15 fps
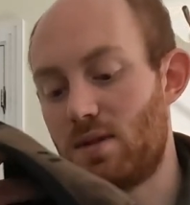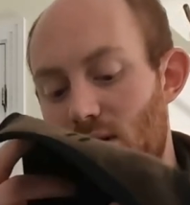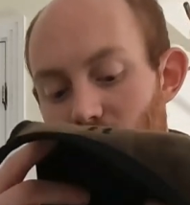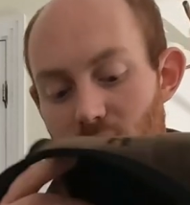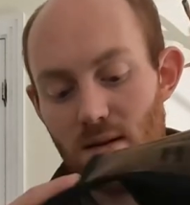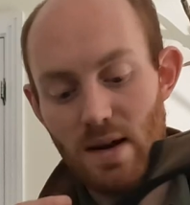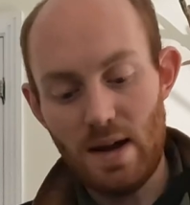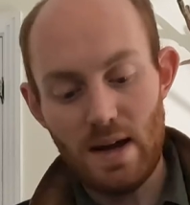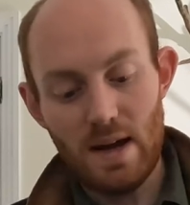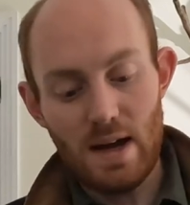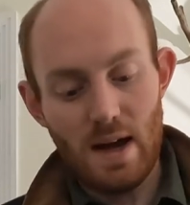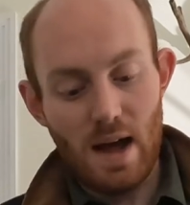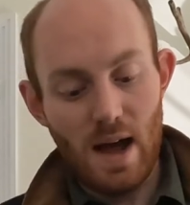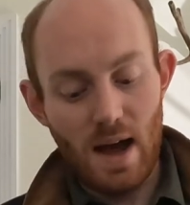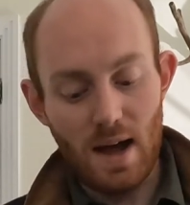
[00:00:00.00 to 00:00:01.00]
So
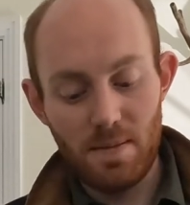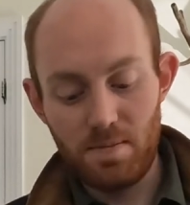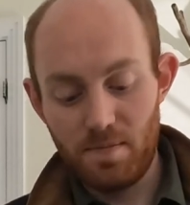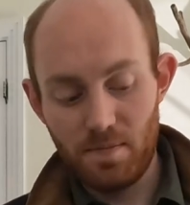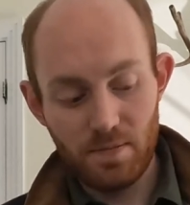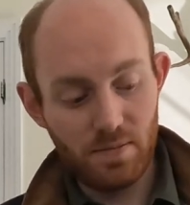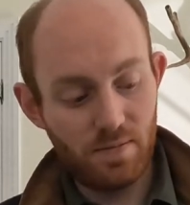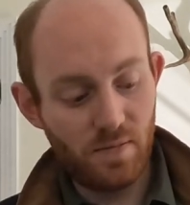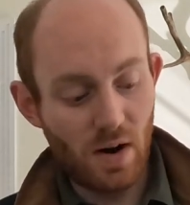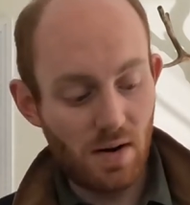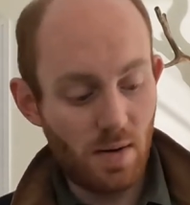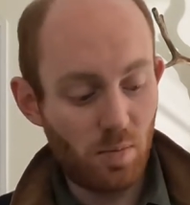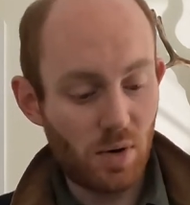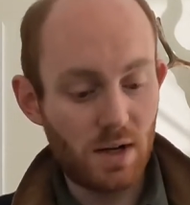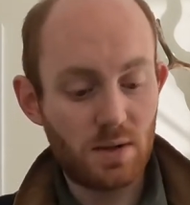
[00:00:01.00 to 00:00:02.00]

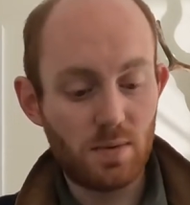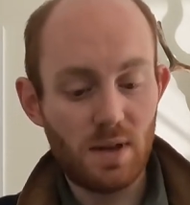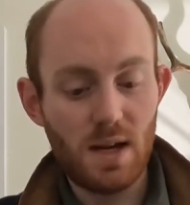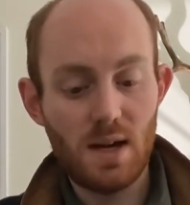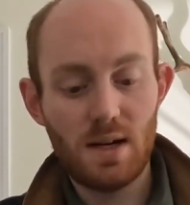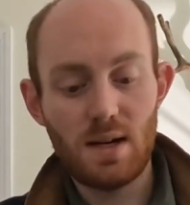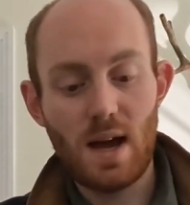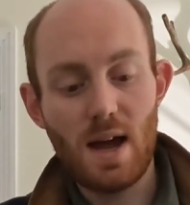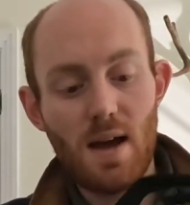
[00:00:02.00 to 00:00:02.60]
Very impressed with it.